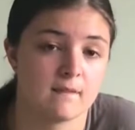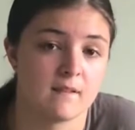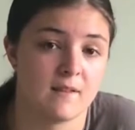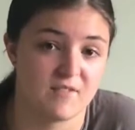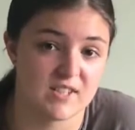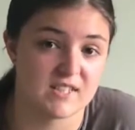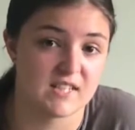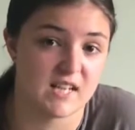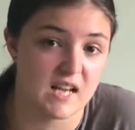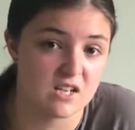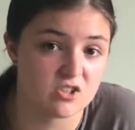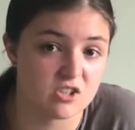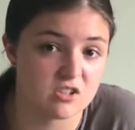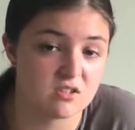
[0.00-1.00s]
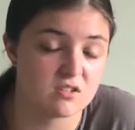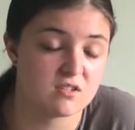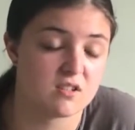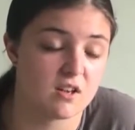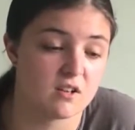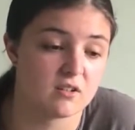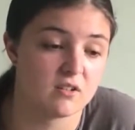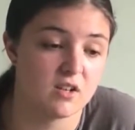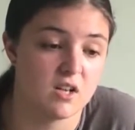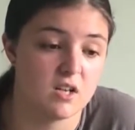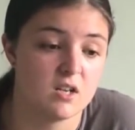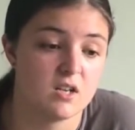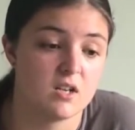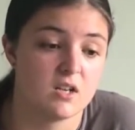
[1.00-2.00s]
investigation, so
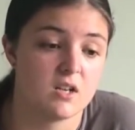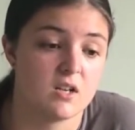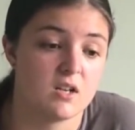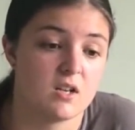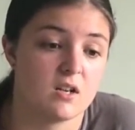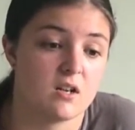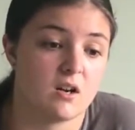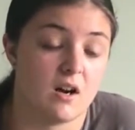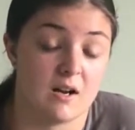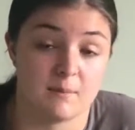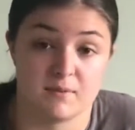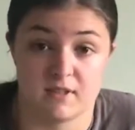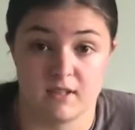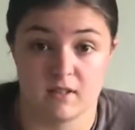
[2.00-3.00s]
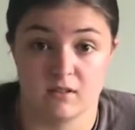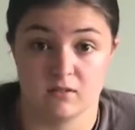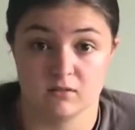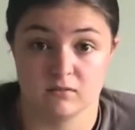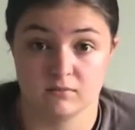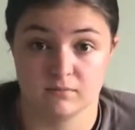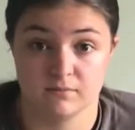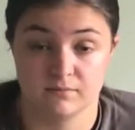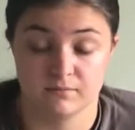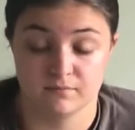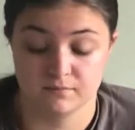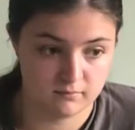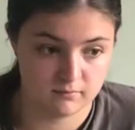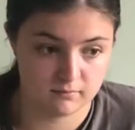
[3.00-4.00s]
I'm still
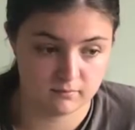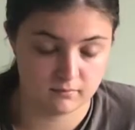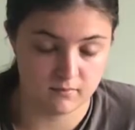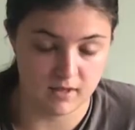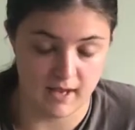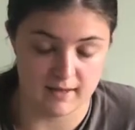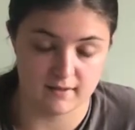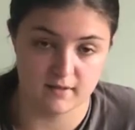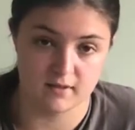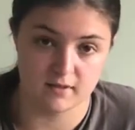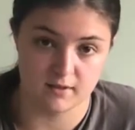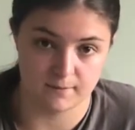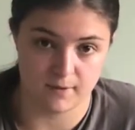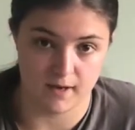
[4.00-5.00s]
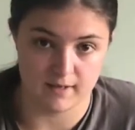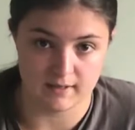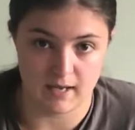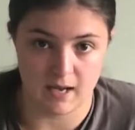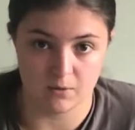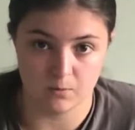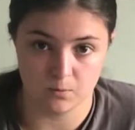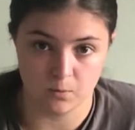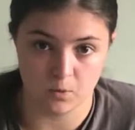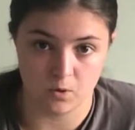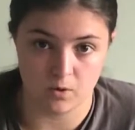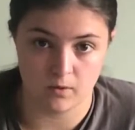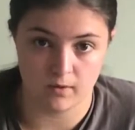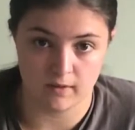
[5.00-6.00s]
yet to find out
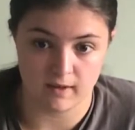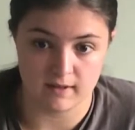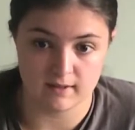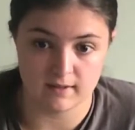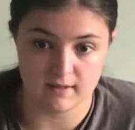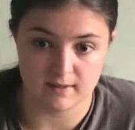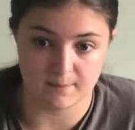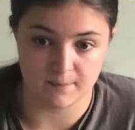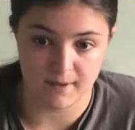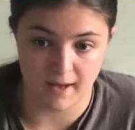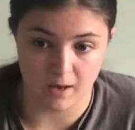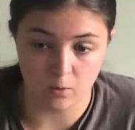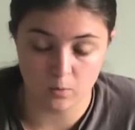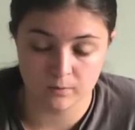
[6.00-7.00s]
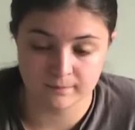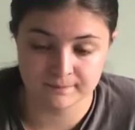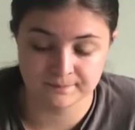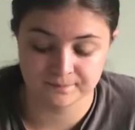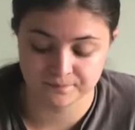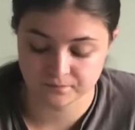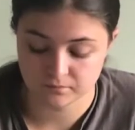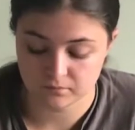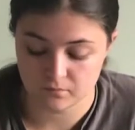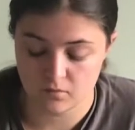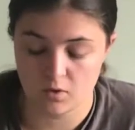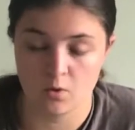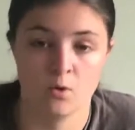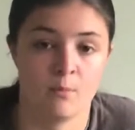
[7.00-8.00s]
what this is about,
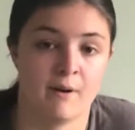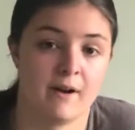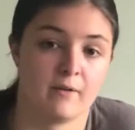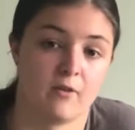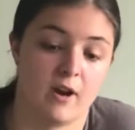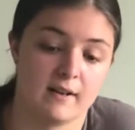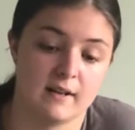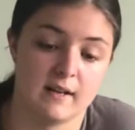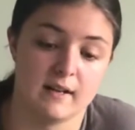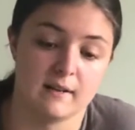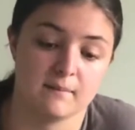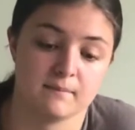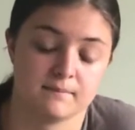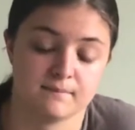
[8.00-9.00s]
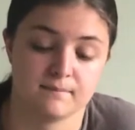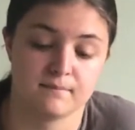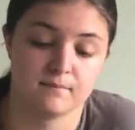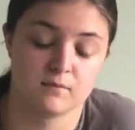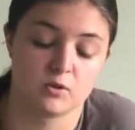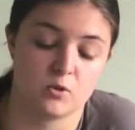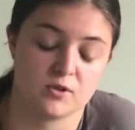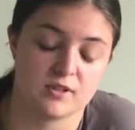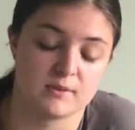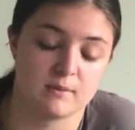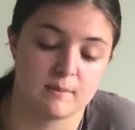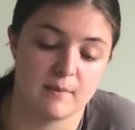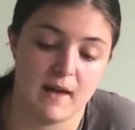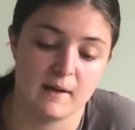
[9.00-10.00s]
what my right knee causes
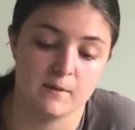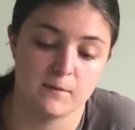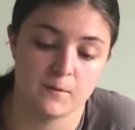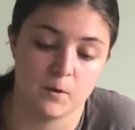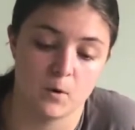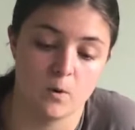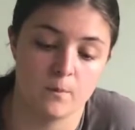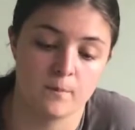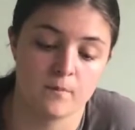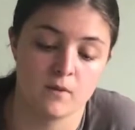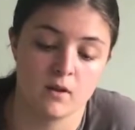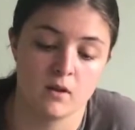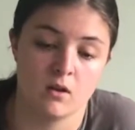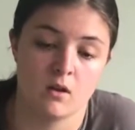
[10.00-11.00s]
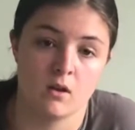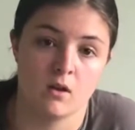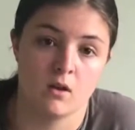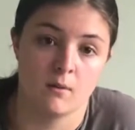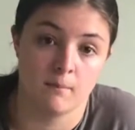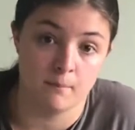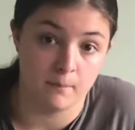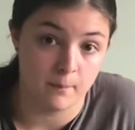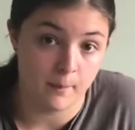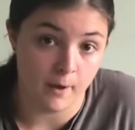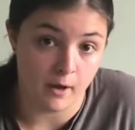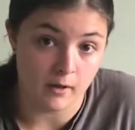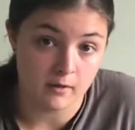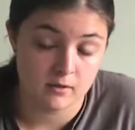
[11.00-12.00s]
me pain for,
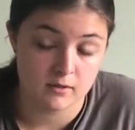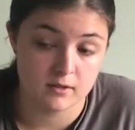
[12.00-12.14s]
but